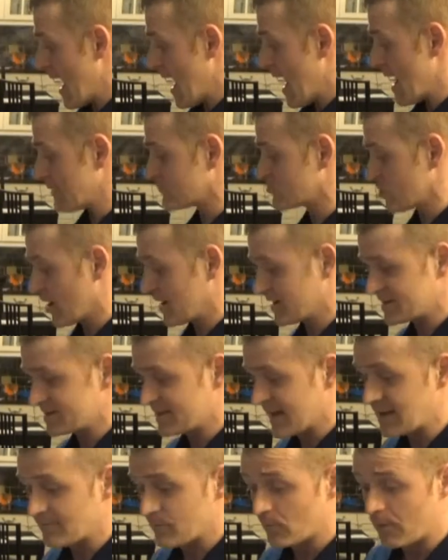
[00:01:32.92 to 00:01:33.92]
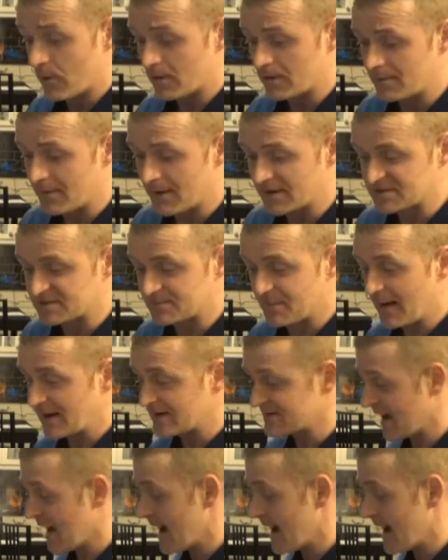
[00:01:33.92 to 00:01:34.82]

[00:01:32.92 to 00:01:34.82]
I'm trying to save up on a bit of space.